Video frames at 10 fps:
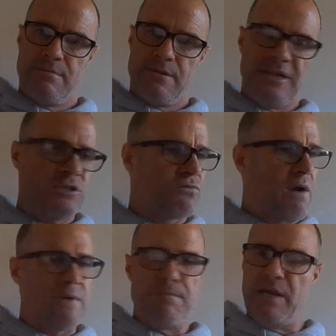Let's
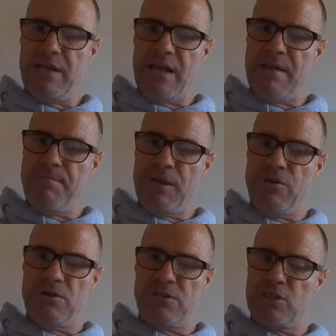throw him in there
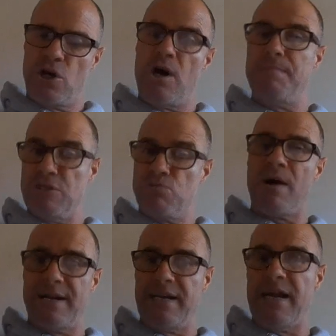because time is
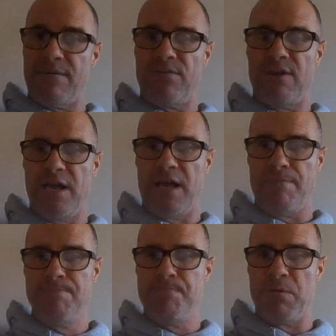running out for
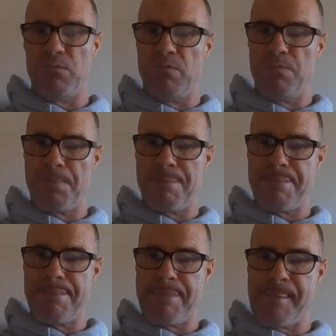him.
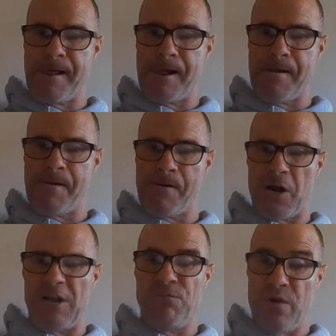All
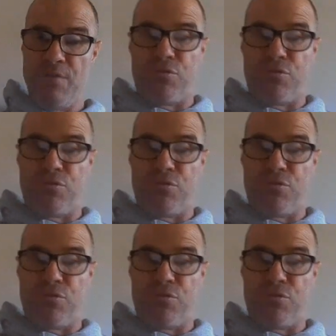right. If we